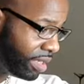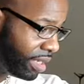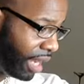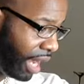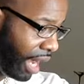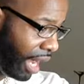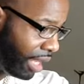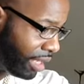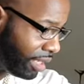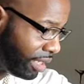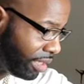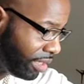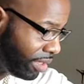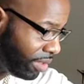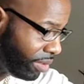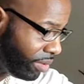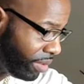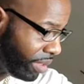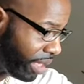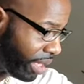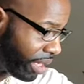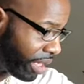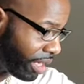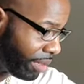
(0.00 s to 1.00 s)

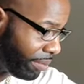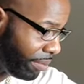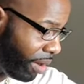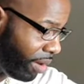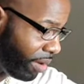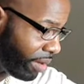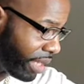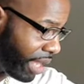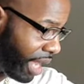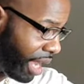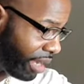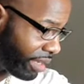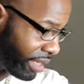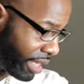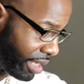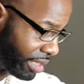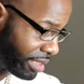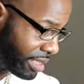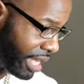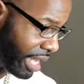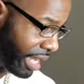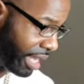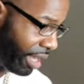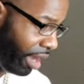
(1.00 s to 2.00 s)
Hallelujah. Come on, y'all. Y'all
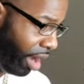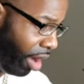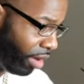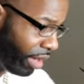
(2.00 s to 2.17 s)
take it.